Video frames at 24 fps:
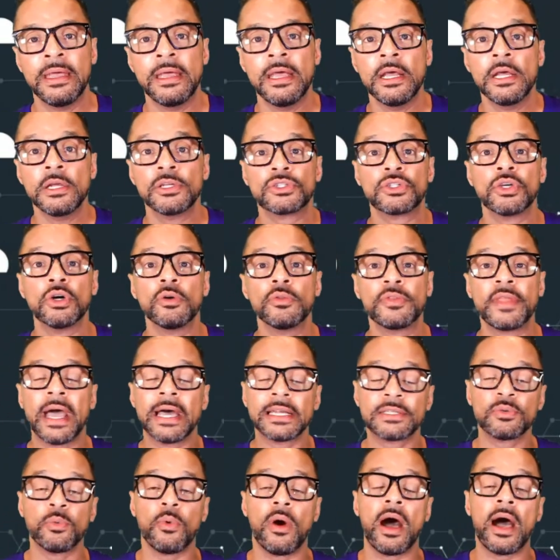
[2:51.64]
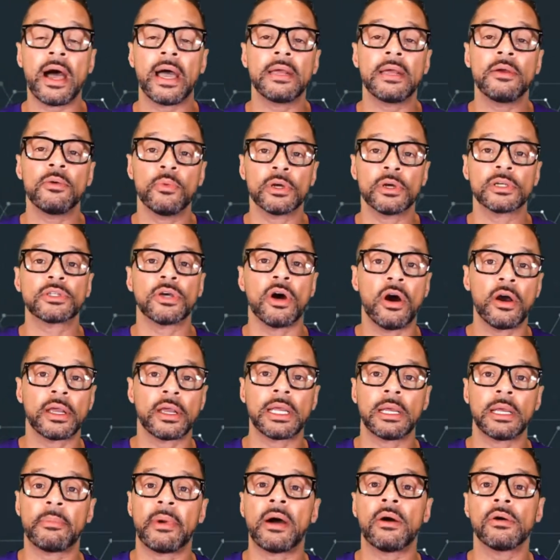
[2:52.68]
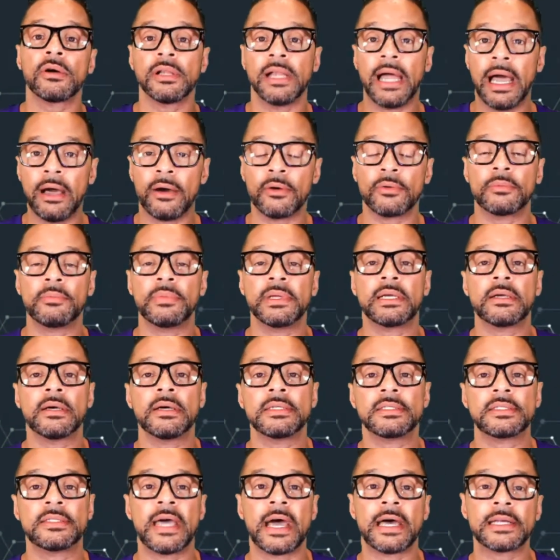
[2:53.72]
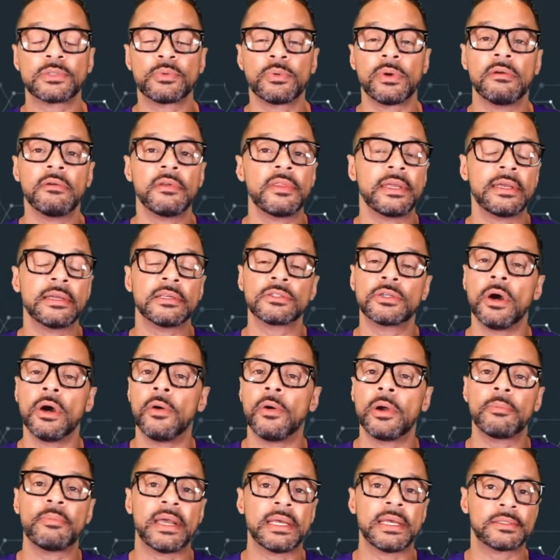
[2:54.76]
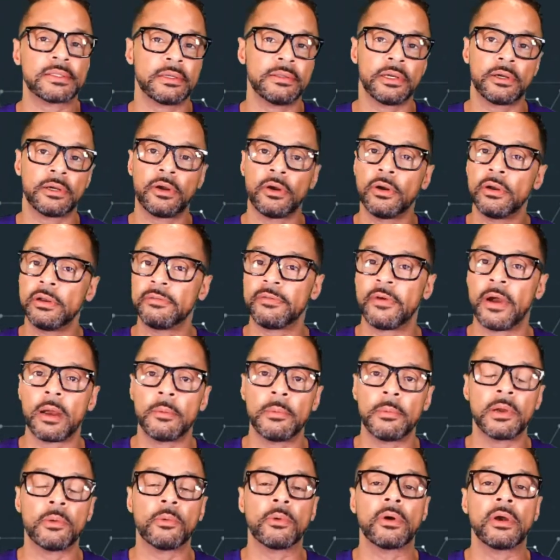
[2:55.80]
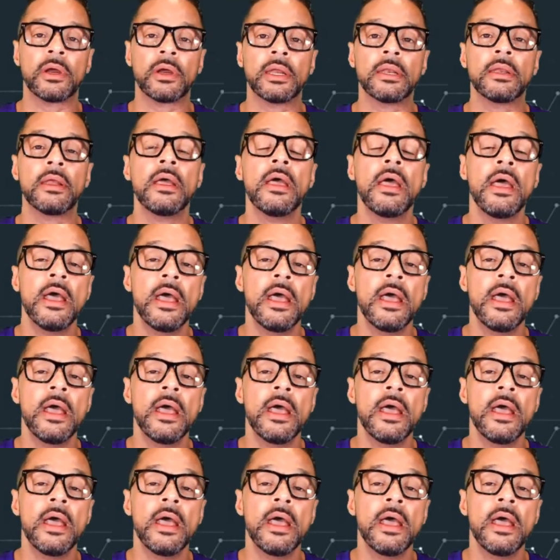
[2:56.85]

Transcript: So that's why we're talking about cloud, because that's where everything is going based on the current environment we're in.